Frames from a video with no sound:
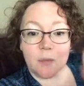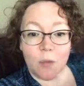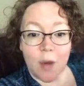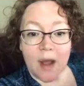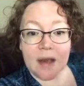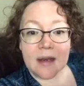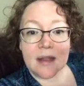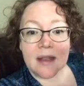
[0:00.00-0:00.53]

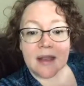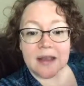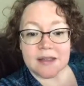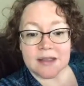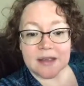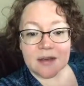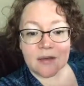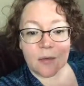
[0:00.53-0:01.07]
what
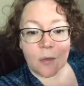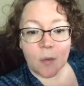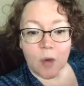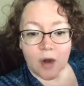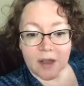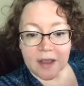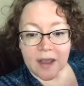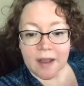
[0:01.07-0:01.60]
isn't
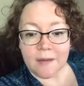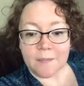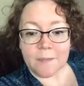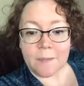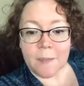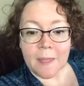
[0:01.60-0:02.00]
working.